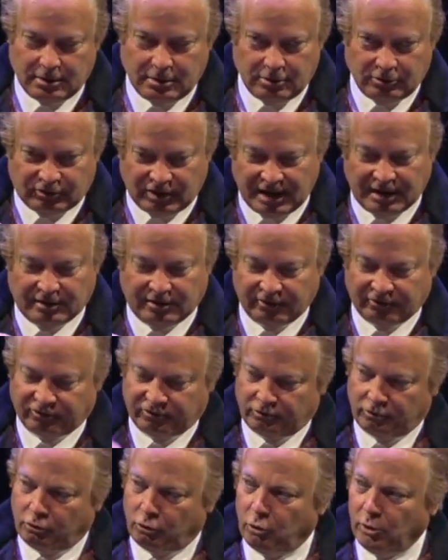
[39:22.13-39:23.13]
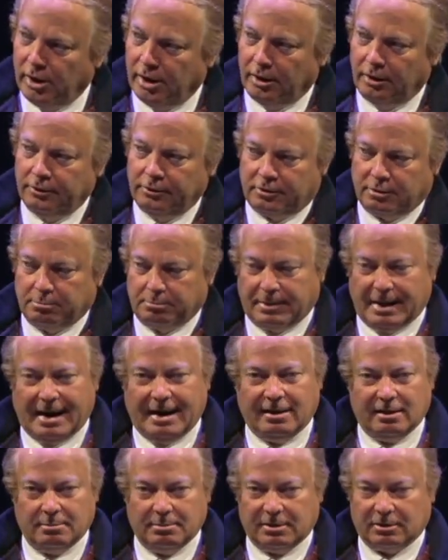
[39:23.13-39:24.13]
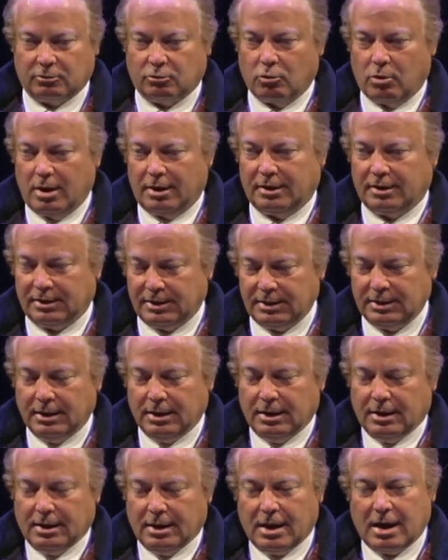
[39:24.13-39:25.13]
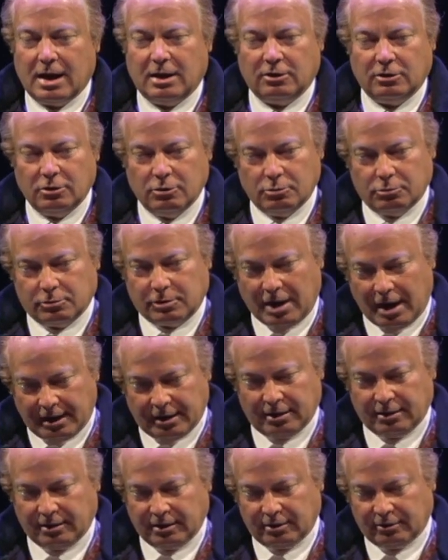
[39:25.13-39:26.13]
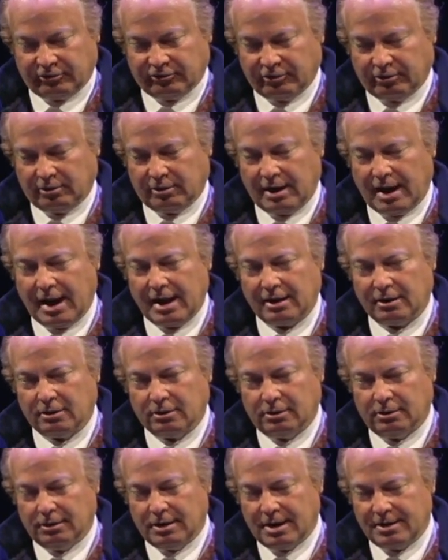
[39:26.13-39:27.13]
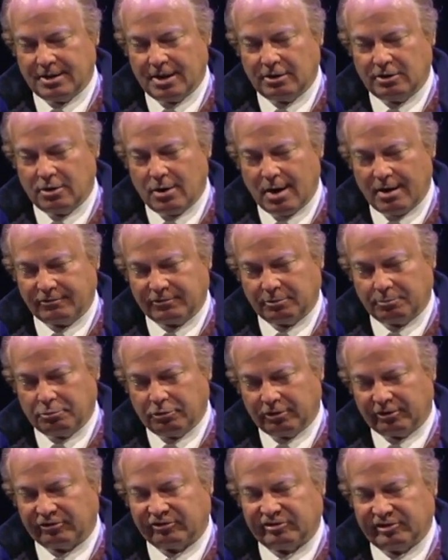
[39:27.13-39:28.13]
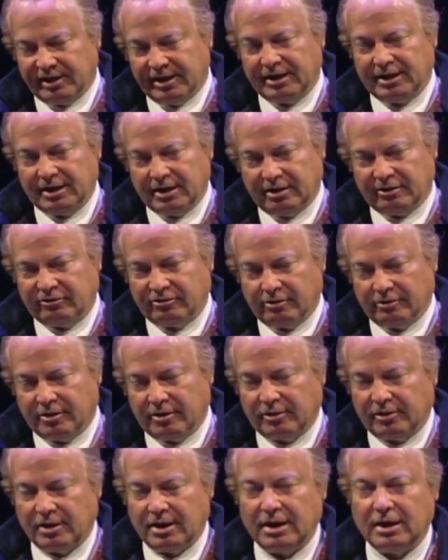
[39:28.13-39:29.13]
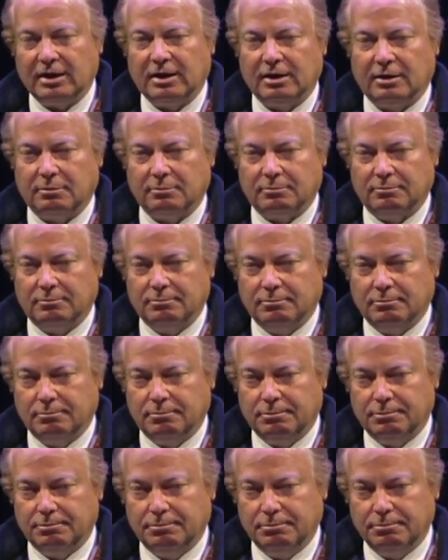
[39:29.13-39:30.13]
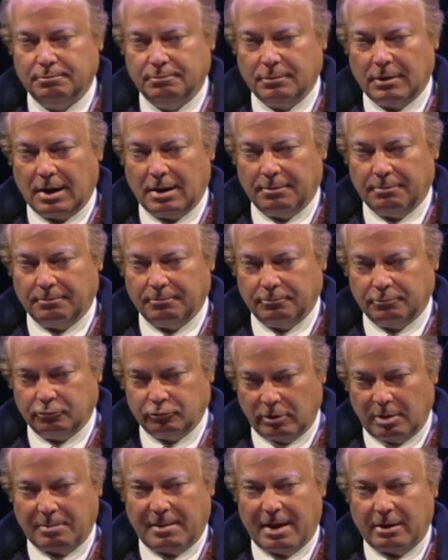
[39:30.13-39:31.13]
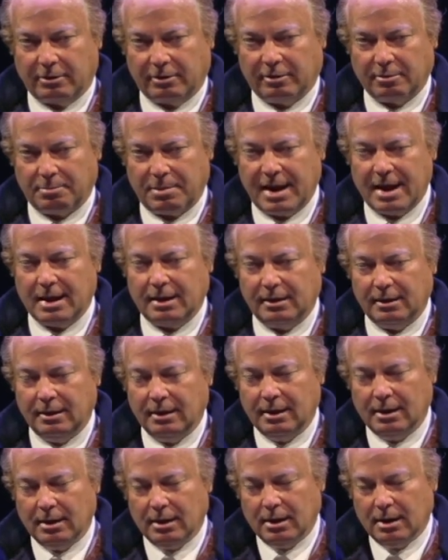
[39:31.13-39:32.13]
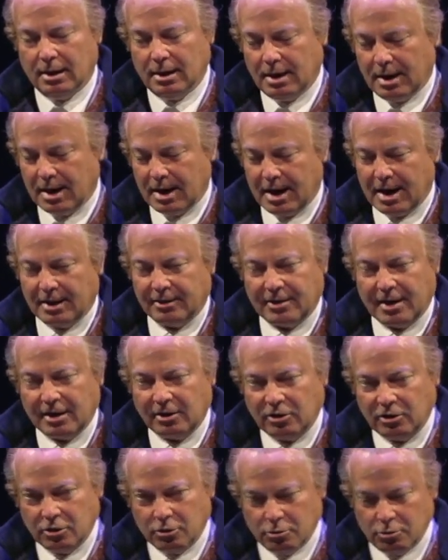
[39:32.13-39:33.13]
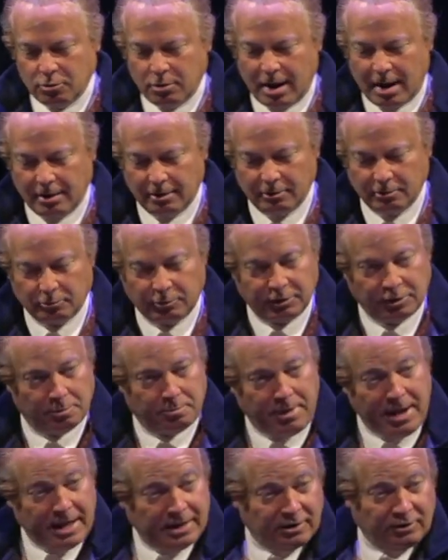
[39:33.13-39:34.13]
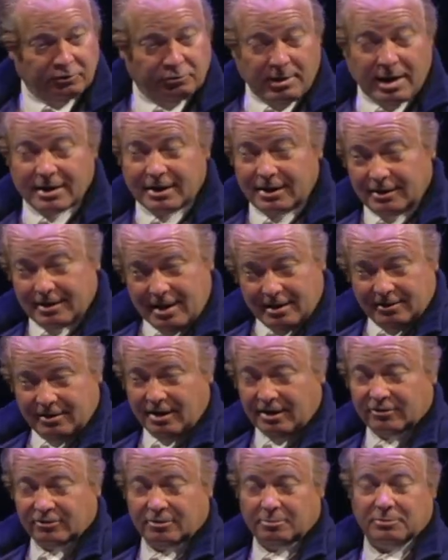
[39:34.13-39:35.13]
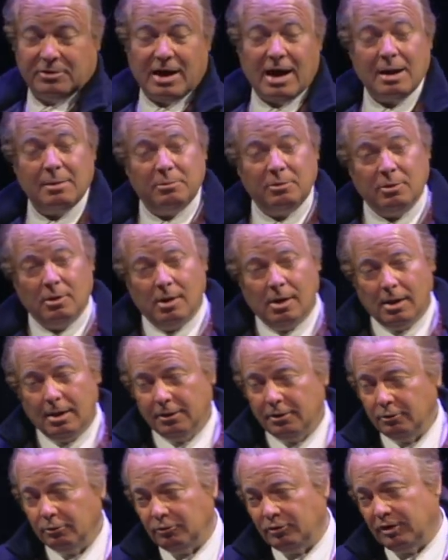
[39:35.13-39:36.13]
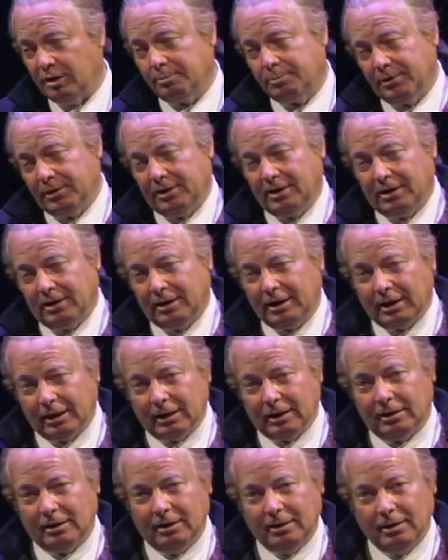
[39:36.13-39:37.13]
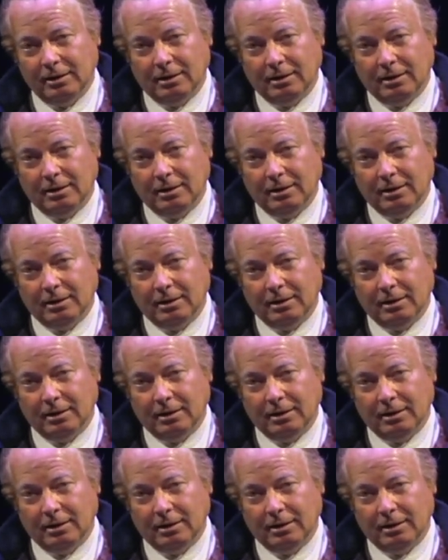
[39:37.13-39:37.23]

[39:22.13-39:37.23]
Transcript: you take this quill, you can buy them in quantity, and you cut it in a certain angle, and then you have to put a slit in it so that the ink can drip out of the pen. And then you, when your pen is ready, that takes some time, you dip it in ink.